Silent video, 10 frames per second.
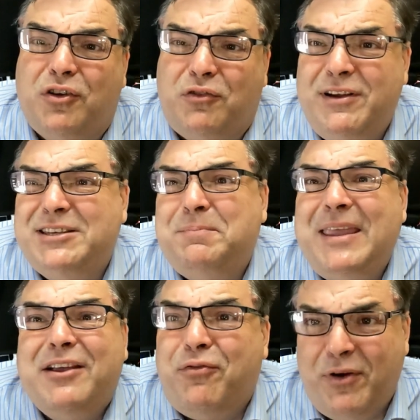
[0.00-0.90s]

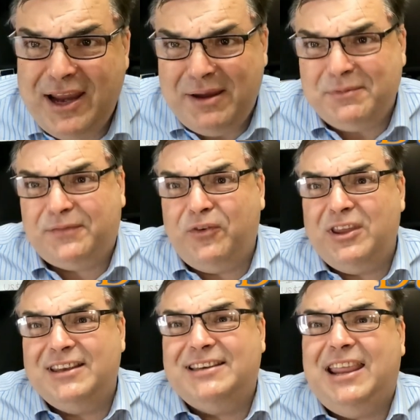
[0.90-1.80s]
Krispy Kremes for
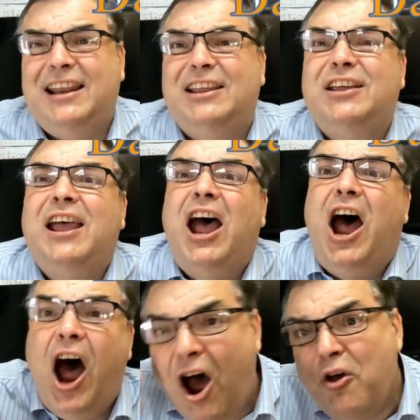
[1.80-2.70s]
your dealer
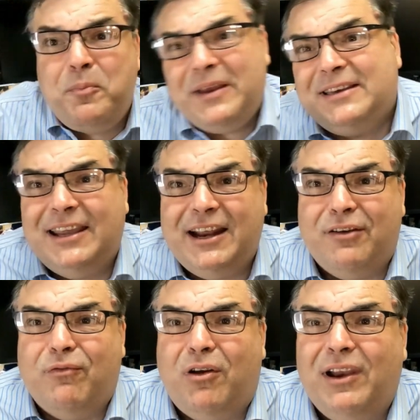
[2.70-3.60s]
hoping to get
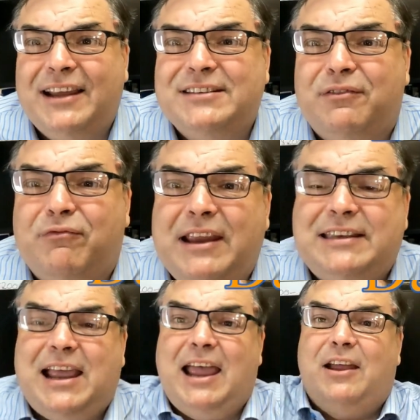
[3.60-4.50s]
a Rolex at
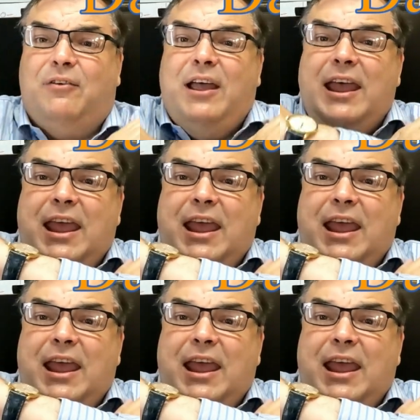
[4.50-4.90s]
retail.